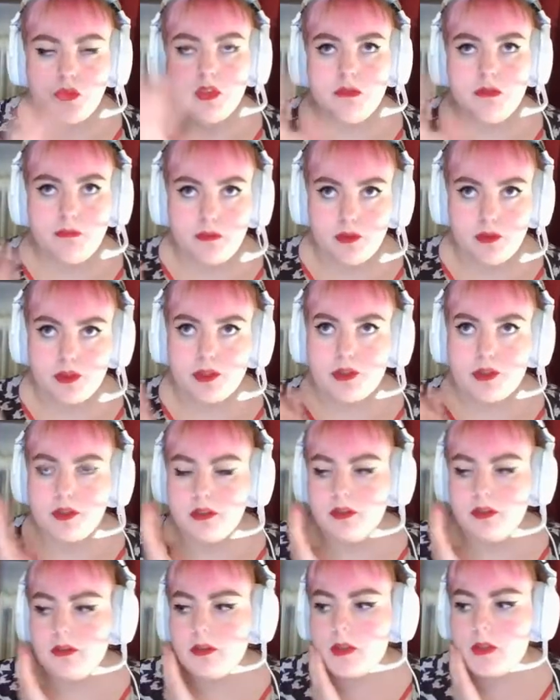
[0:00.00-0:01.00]
for the
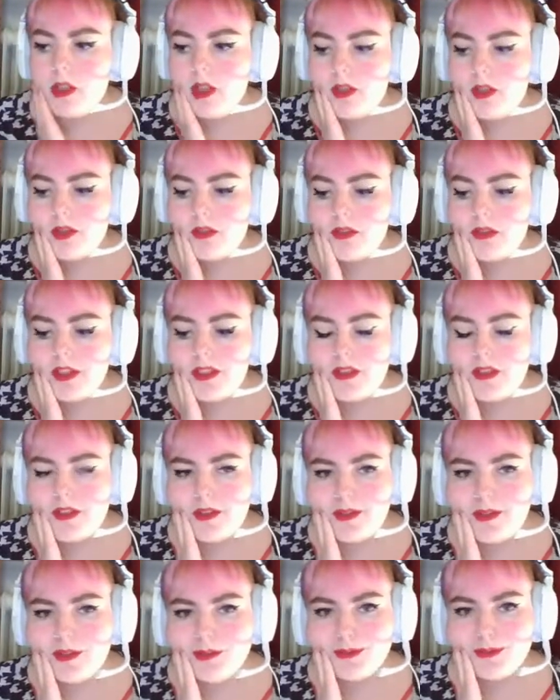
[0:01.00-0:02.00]
whole country.
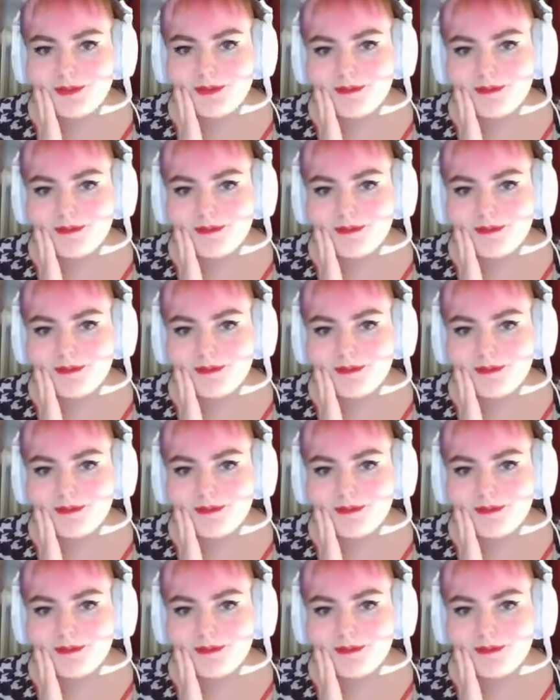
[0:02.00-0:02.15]
So